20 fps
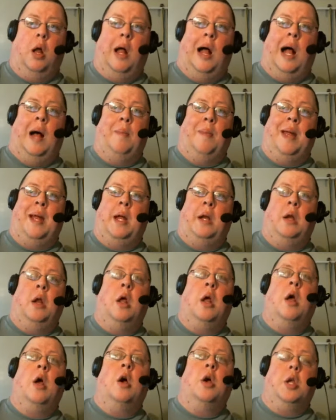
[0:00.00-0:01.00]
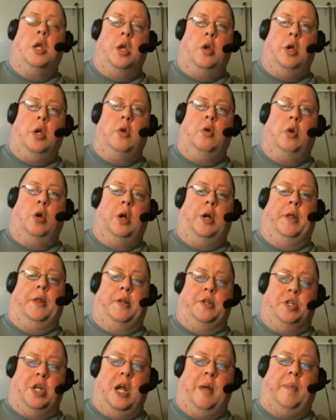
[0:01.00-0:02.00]
I mean, you look at
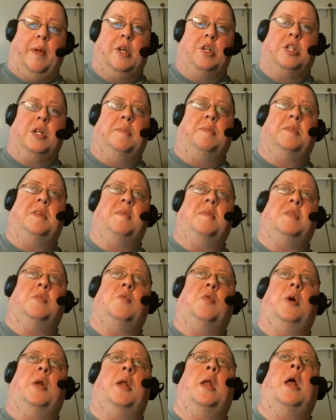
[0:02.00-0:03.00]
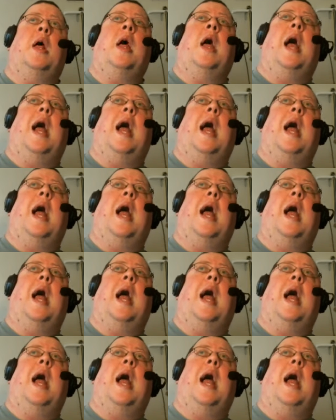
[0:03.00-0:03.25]
the championships he's won,